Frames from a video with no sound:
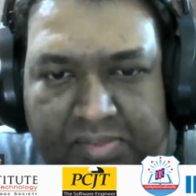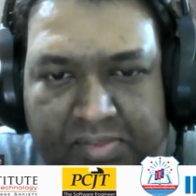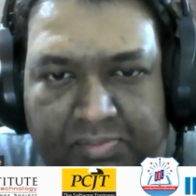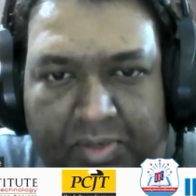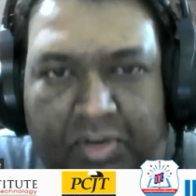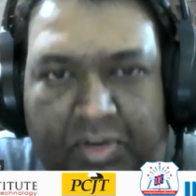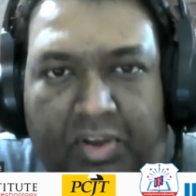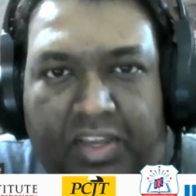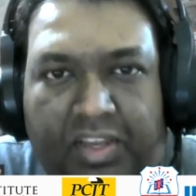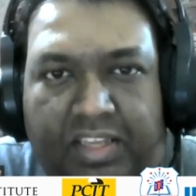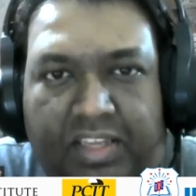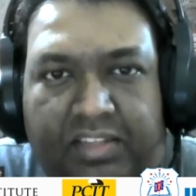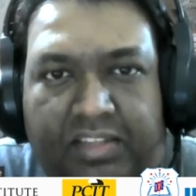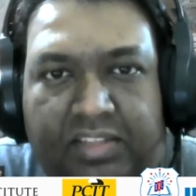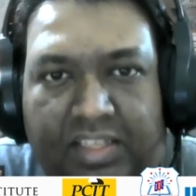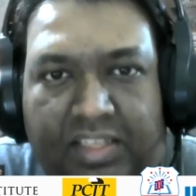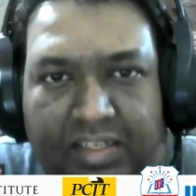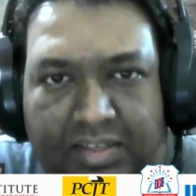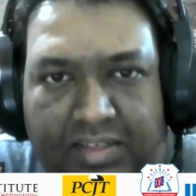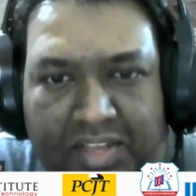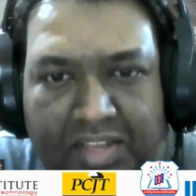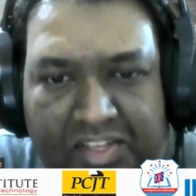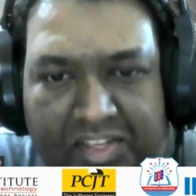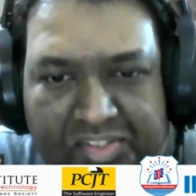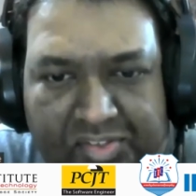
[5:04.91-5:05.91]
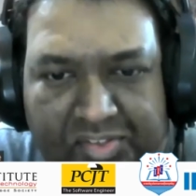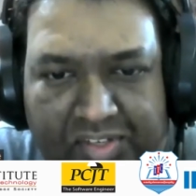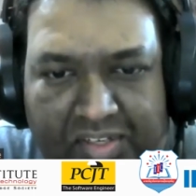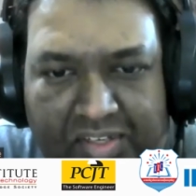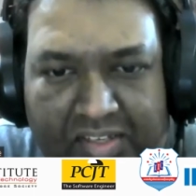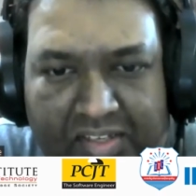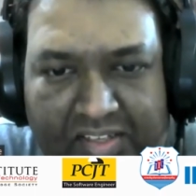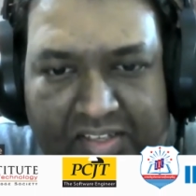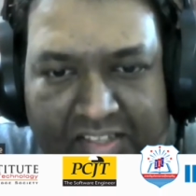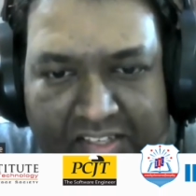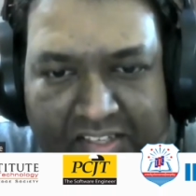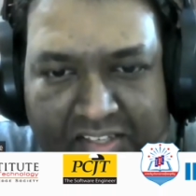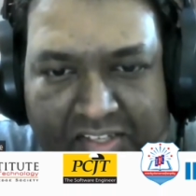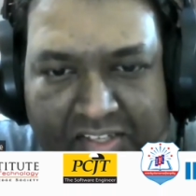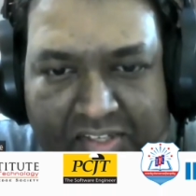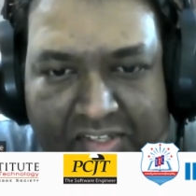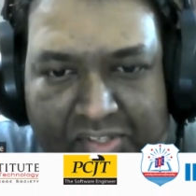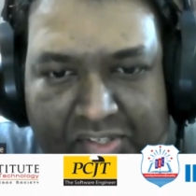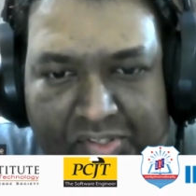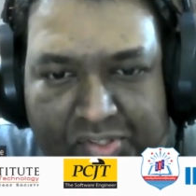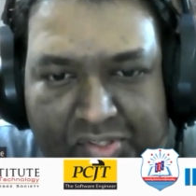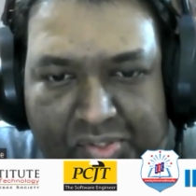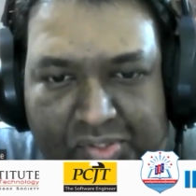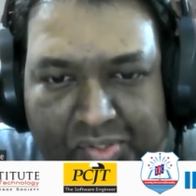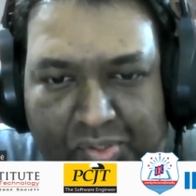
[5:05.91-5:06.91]
when you're in the industry mm-hmm.
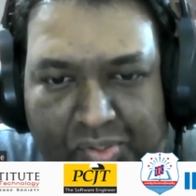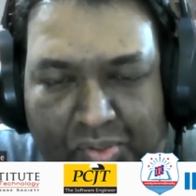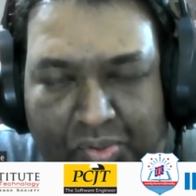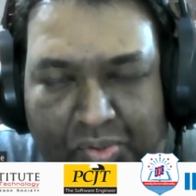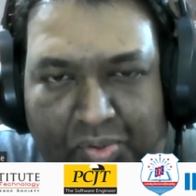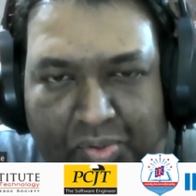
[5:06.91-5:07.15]
so yes.